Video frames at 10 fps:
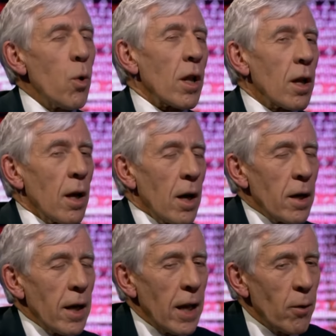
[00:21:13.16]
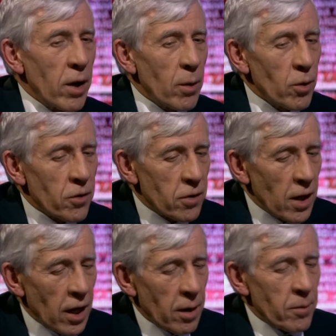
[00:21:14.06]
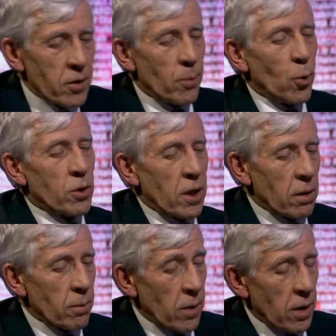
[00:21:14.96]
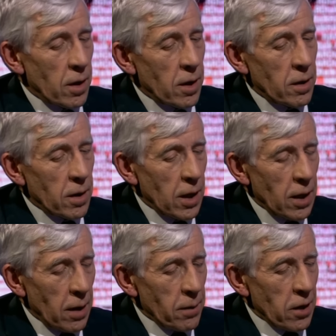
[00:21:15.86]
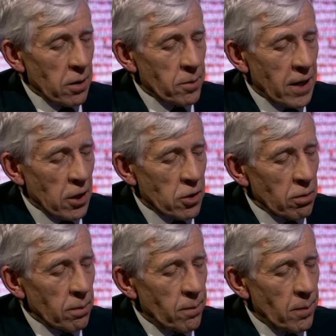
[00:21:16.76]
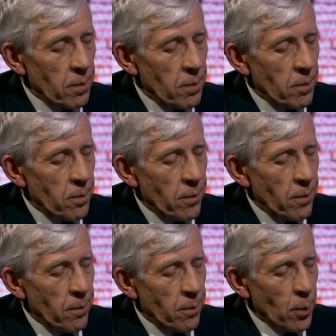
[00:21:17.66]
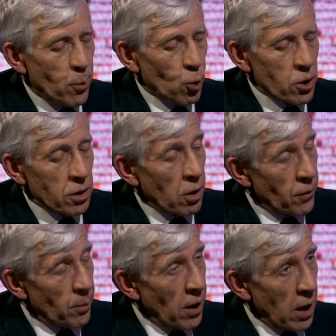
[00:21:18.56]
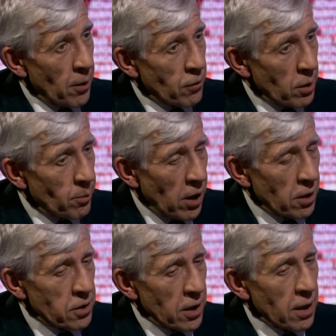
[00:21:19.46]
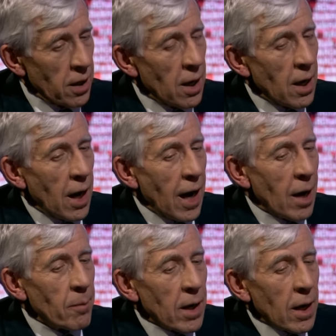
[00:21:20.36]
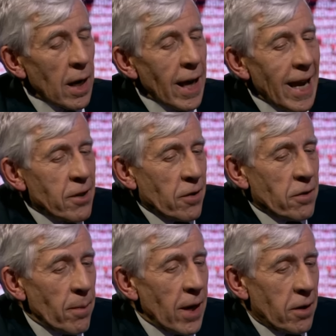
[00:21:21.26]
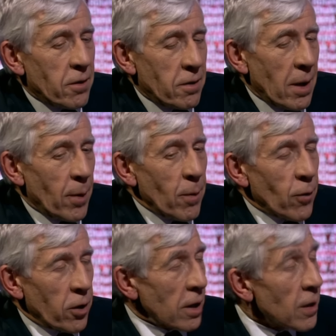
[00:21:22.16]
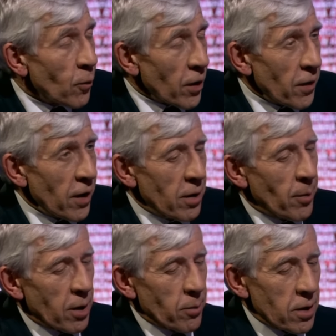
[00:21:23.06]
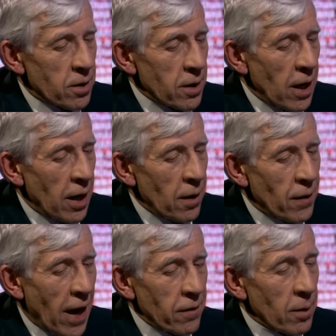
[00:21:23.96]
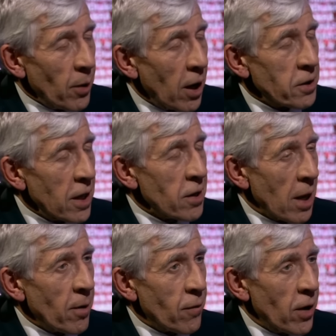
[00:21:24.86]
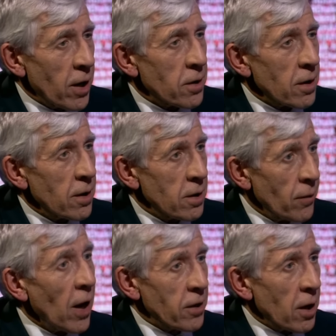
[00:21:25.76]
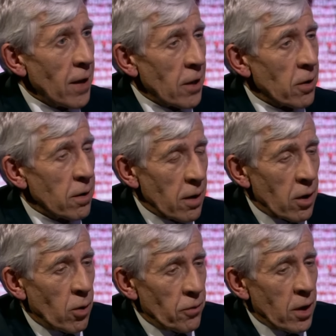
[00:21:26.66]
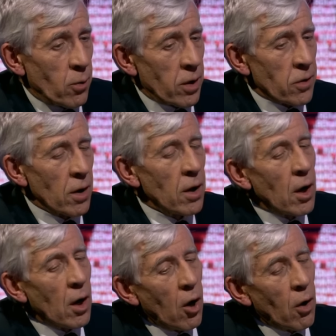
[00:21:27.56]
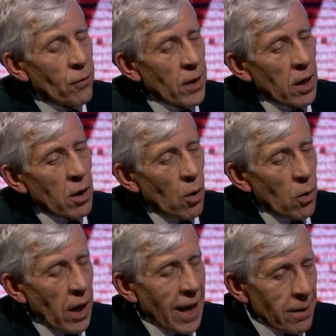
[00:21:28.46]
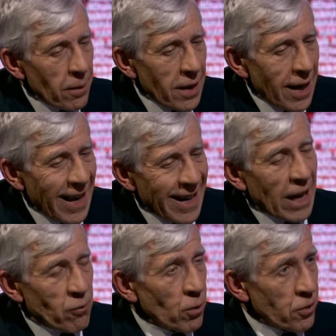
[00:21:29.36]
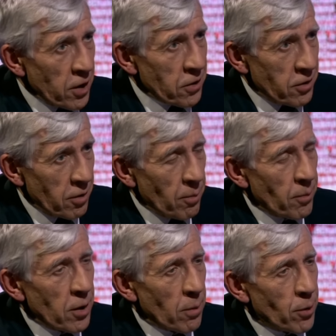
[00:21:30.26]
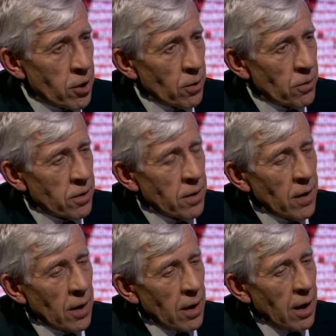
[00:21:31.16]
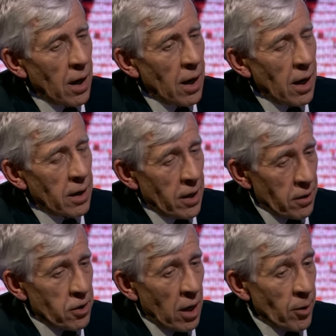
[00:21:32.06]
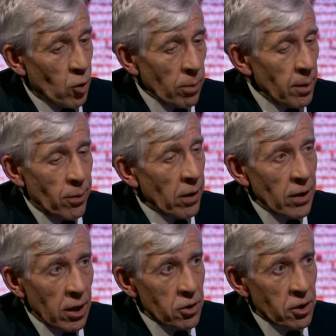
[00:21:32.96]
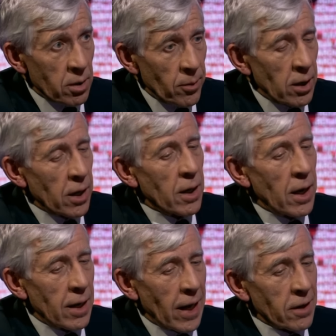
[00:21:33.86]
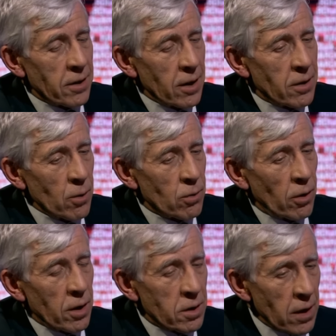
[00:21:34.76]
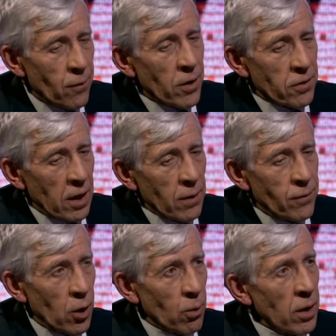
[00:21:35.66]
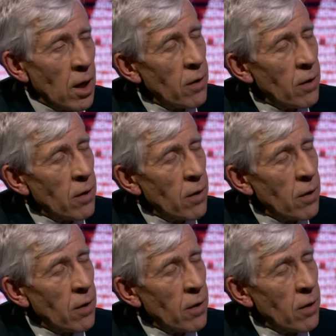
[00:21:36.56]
Well, Hillary was supporting a substantial proportion of the parliamentary party. It's just something we've got to live with at the moment, that the party is, I'm afraid, divided. That's a consequence of the electoral system that produced a leader, Jeremy Corbyn, perfectly legitimately elected, who's got a different set of views